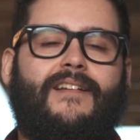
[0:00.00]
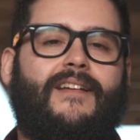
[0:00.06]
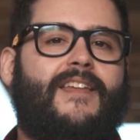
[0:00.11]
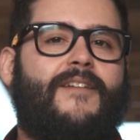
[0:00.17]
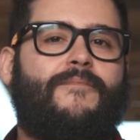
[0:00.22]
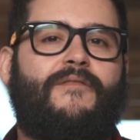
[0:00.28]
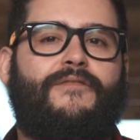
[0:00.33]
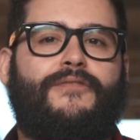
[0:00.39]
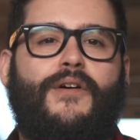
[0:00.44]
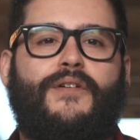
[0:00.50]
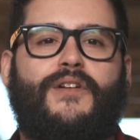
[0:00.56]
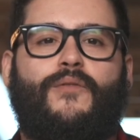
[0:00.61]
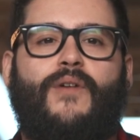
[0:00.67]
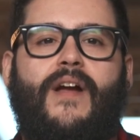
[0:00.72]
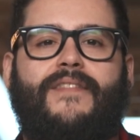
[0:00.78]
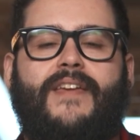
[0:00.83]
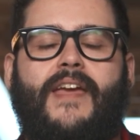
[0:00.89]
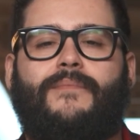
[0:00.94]
Now, they've been floating
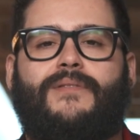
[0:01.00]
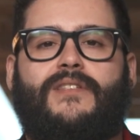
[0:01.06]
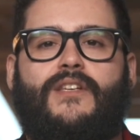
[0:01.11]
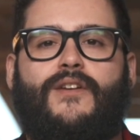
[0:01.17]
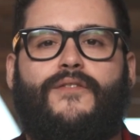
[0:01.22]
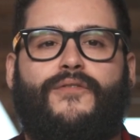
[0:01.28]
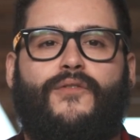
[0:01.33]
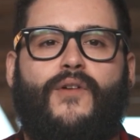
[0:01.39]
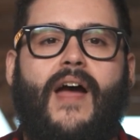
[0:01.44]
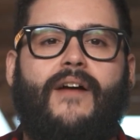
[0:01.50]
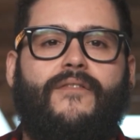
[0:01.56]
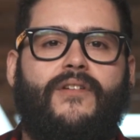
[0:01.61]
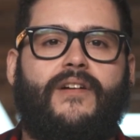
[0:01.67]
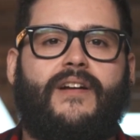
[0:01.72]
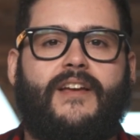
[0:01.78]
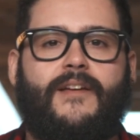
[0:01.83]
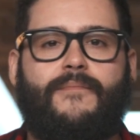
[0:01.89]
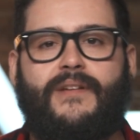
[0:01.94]
around the MCU forever,
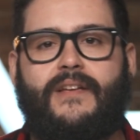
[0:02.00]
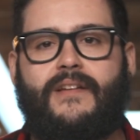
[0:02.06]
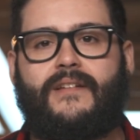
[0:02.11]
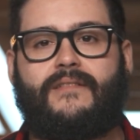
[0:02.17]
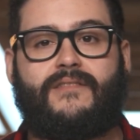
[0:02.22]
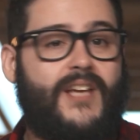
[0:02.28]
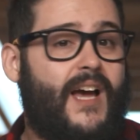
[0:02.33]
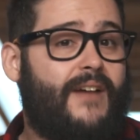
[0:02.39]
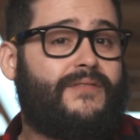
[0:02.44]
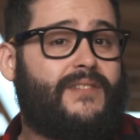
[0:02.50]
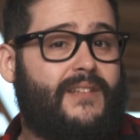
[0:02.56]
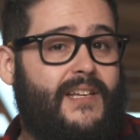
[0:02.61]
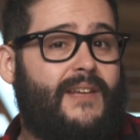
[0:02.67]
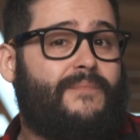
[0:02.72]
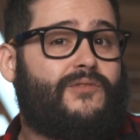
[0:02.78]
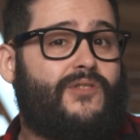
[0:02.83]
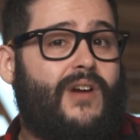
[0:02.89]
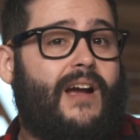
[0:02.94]
and it can be tough to
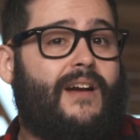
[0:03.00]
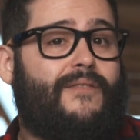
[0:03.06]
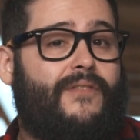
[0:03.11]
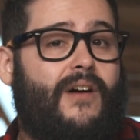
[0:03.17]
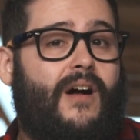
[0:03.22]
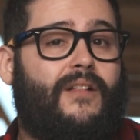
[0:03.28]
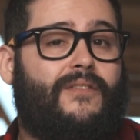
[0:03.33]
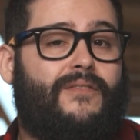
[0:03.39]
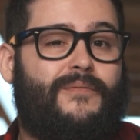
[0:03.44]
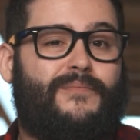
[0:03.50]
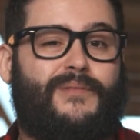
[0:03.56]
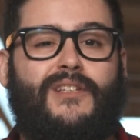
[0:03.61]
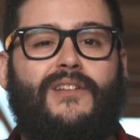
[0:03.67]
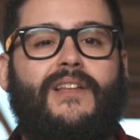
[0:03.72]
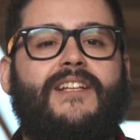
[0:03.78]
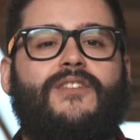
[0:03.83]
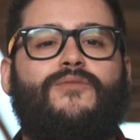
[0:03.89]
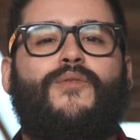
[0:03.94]
keep track of all of them,
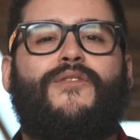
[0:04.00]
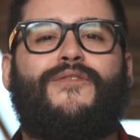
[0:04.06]
so let's